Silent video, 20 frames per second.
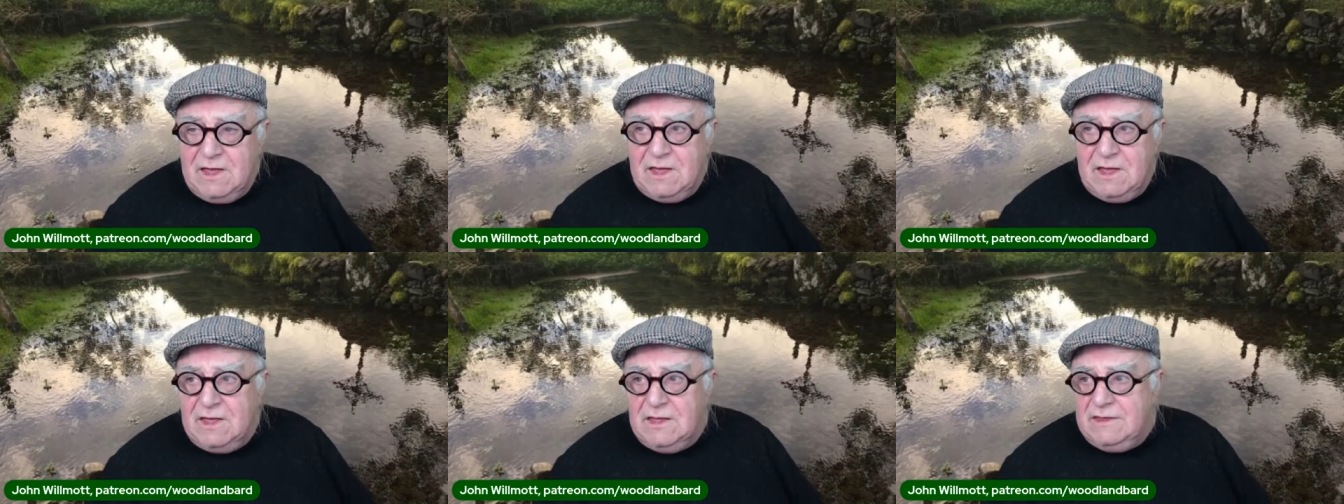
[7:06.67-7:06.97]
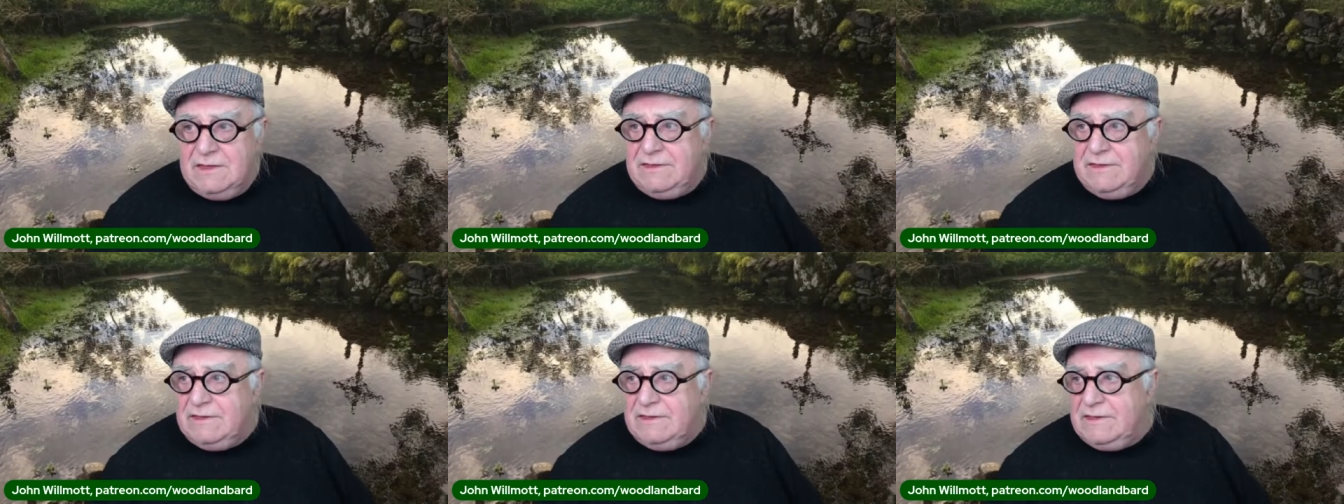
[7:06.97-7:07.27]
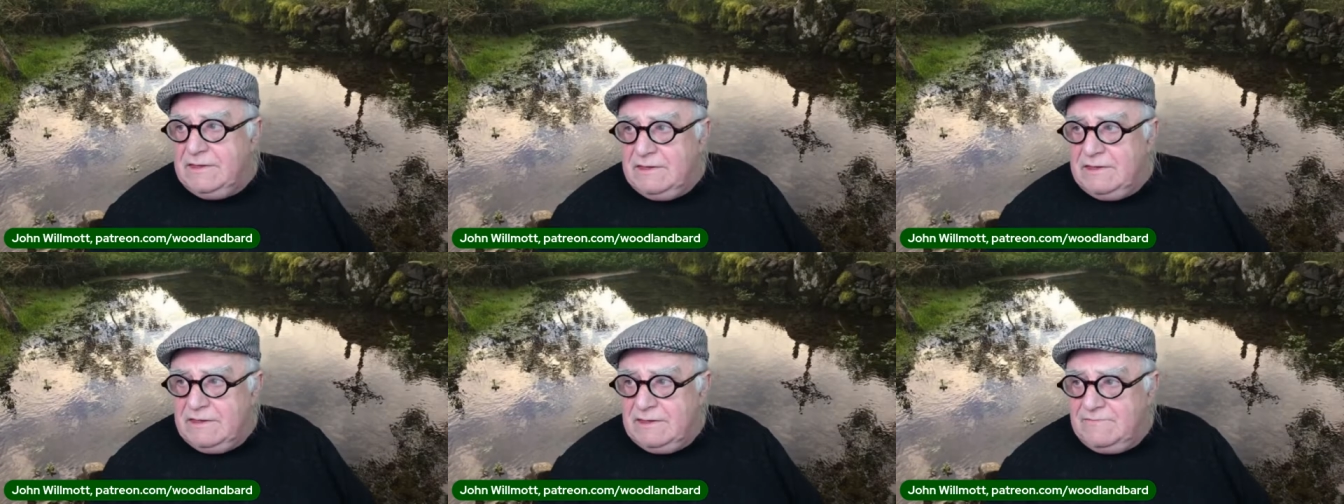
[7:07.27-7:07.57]
And
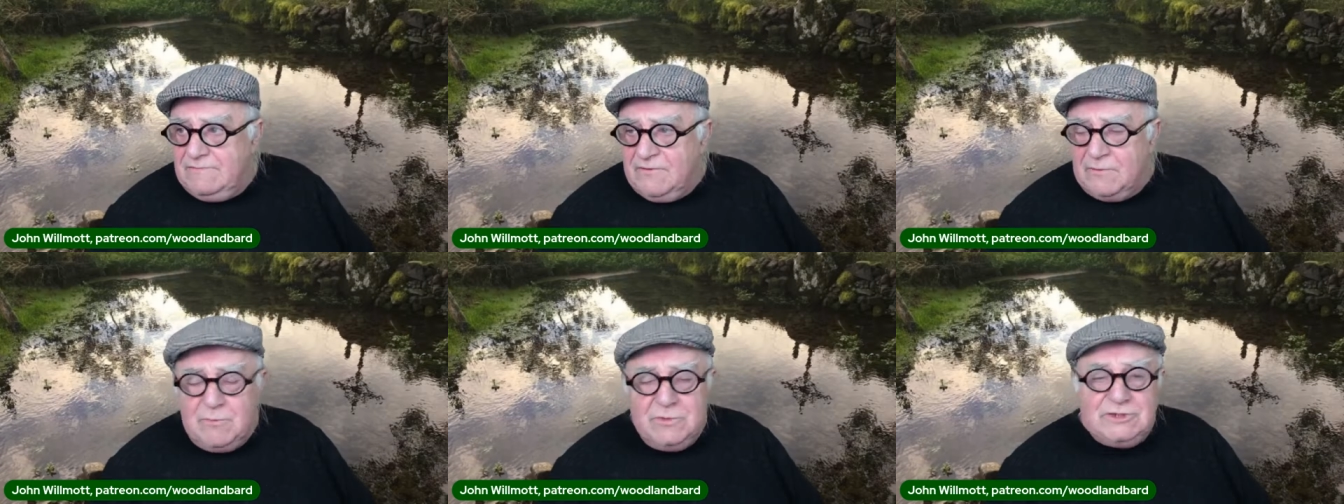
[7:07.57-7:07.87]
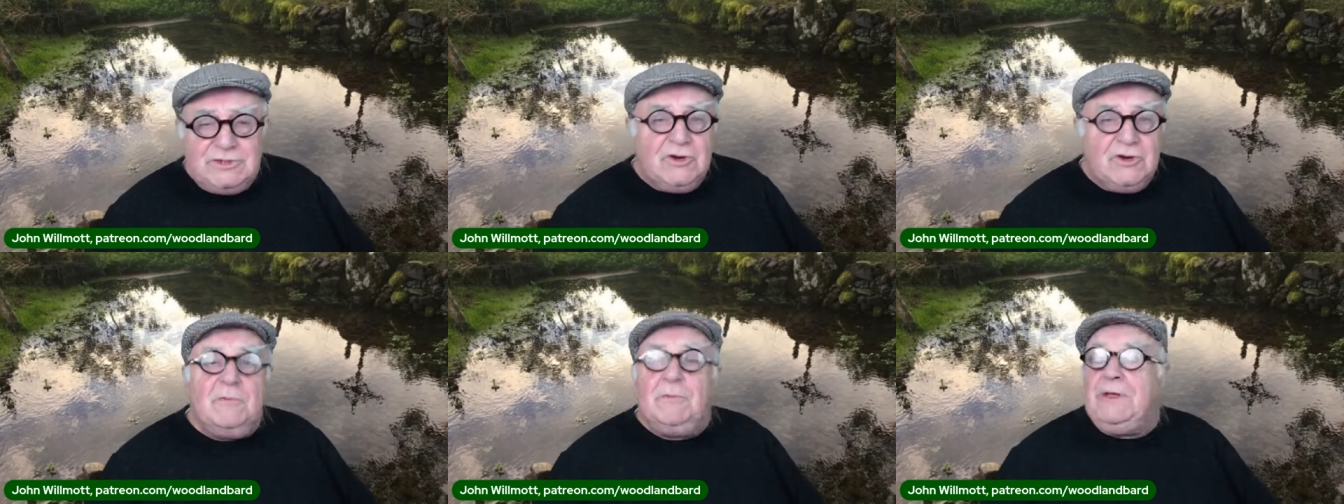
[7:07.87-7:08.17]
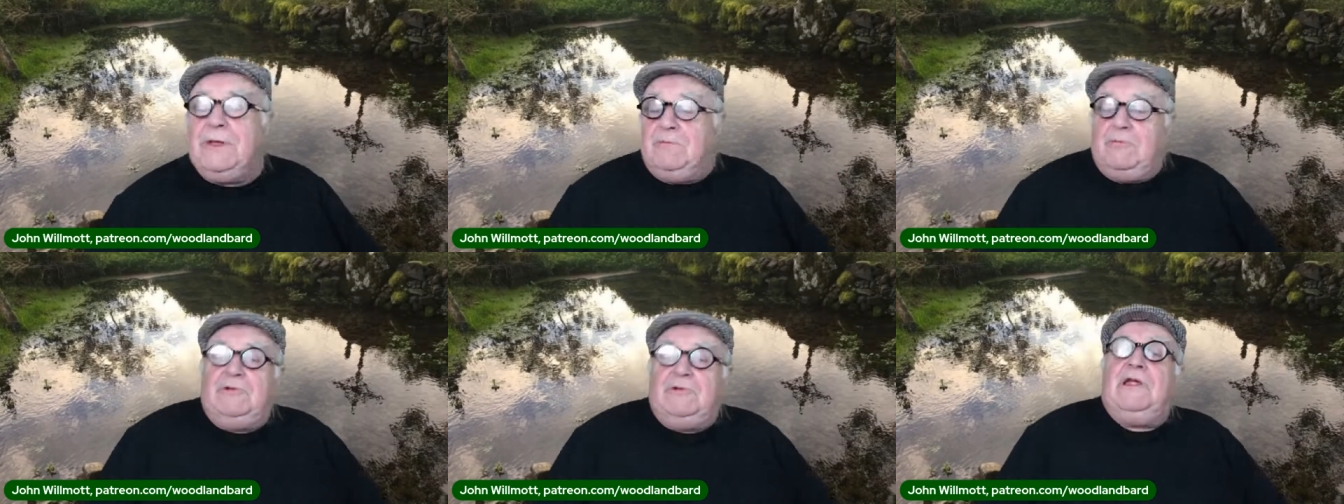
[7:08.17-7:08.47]
uh, for mature
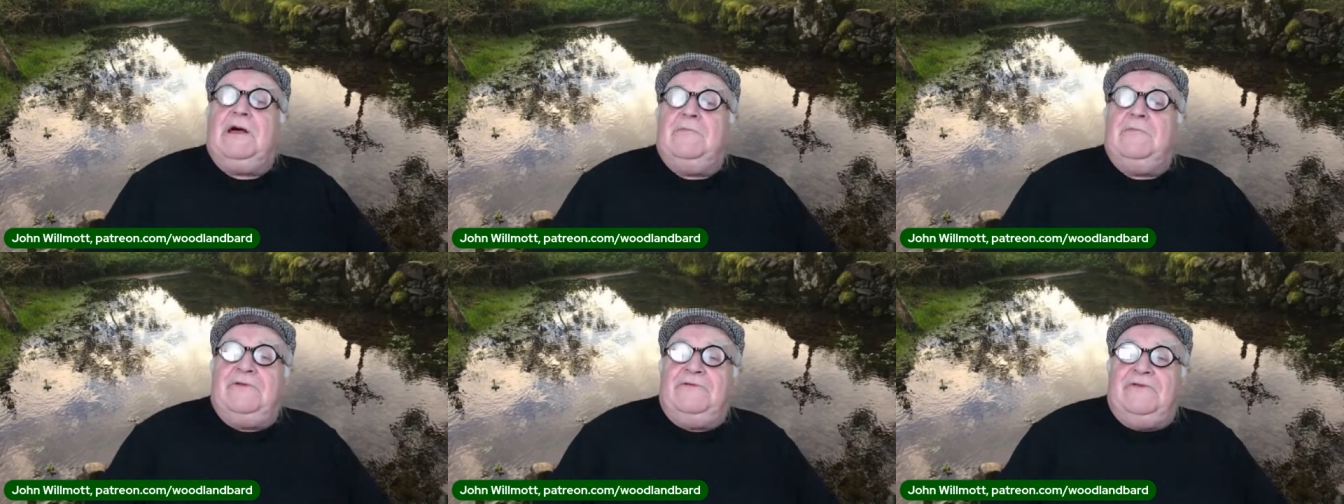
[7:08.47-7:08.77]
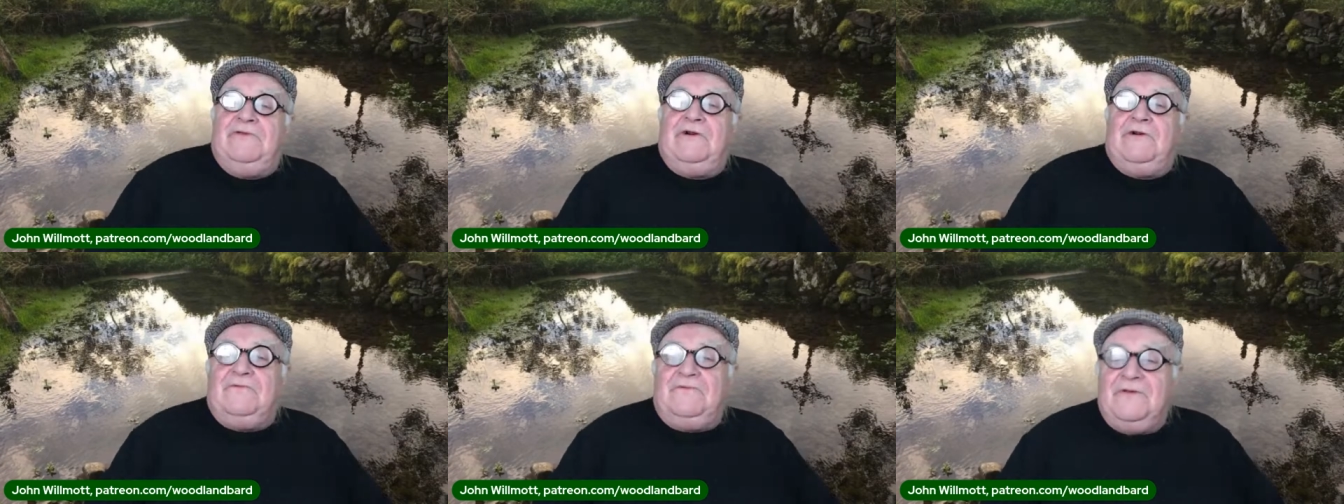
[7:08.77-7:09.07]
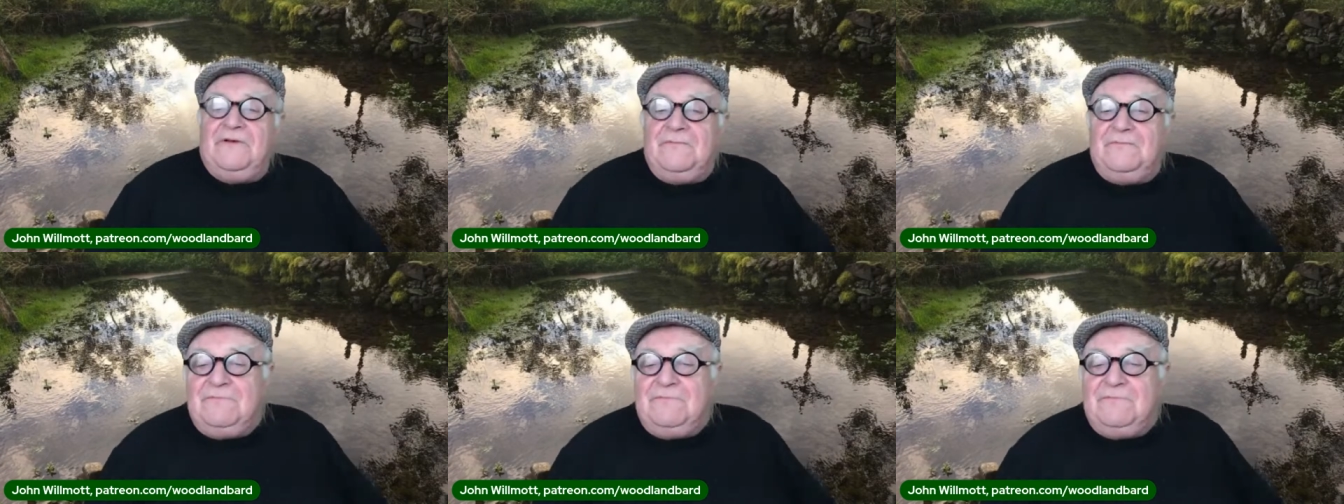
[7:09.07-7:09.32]
people like myself,